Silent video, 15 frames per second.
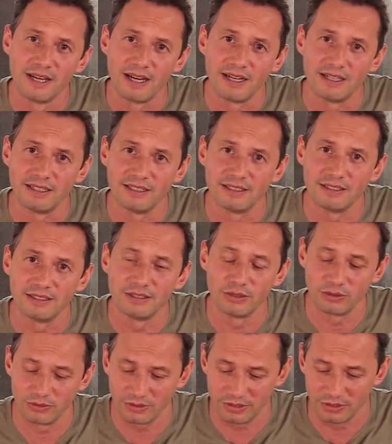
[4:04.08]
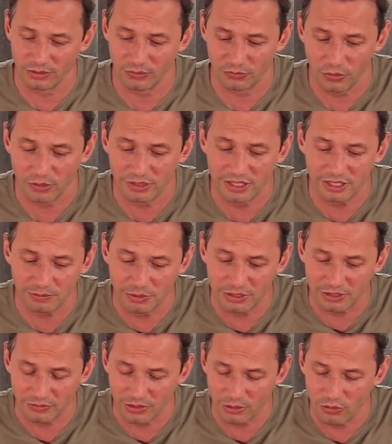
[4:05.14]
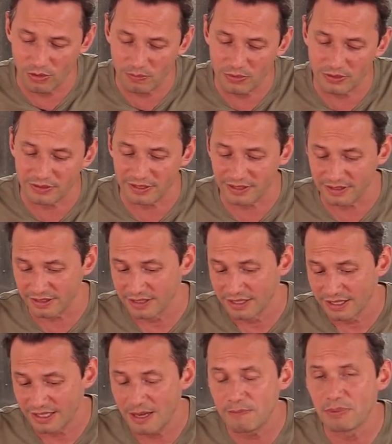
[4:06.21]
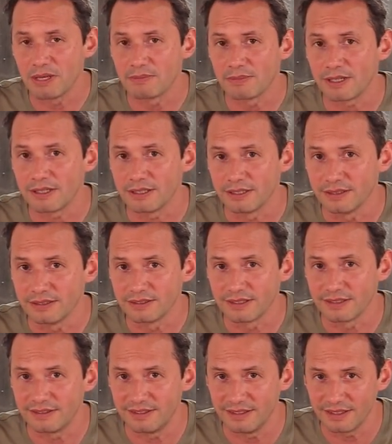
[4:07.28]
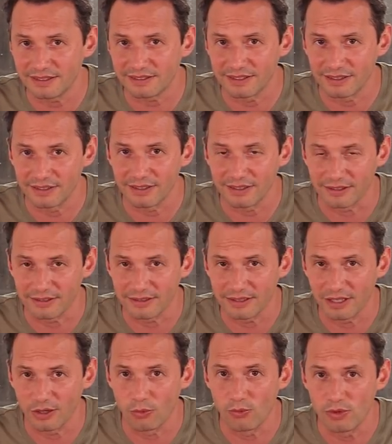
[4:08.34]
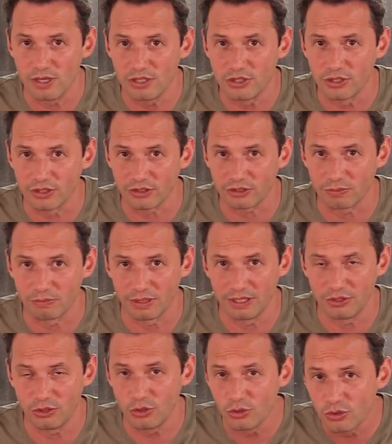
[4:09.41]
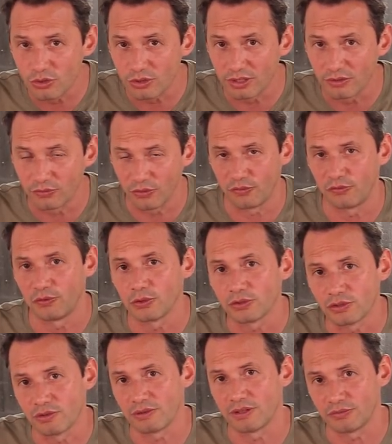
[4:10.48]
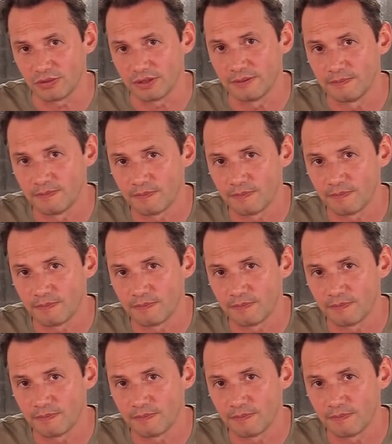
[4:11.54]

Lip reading: you know, for this piece of equipment. And keep in mind that DSLR are really just made usually for photography.